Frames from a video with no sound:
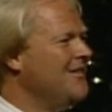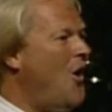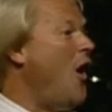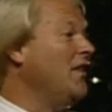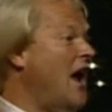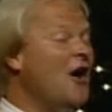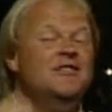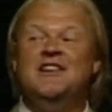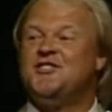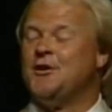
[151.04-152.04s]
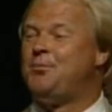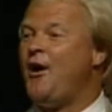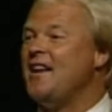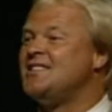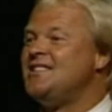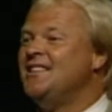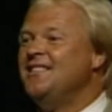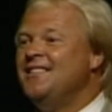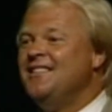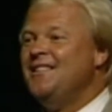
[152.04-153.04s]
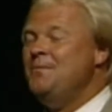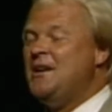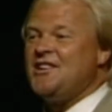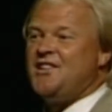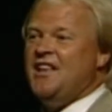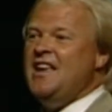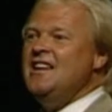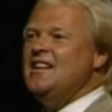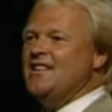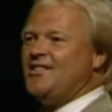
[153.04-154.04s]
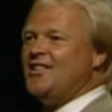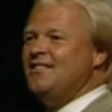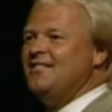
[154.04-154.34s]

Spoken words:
All the RDs are depressed because of the EDs.